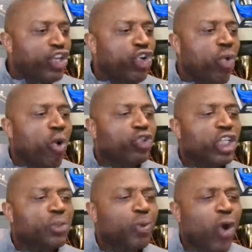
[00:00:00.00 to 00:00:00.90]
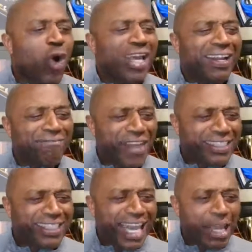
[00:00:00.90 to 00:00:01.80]
You'll want to explore and
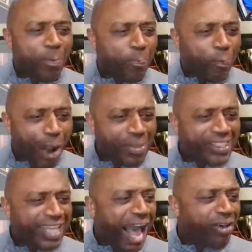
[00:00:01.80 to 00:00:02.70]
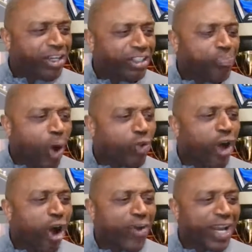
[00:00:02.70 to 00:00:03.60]
investigate promising outcomes both
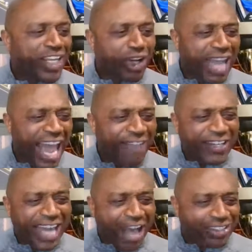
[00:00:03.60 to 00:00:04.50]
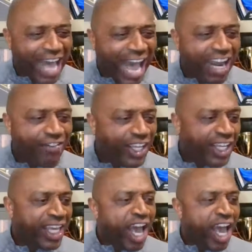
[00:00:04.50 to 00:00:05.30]
already in your life and outside of it,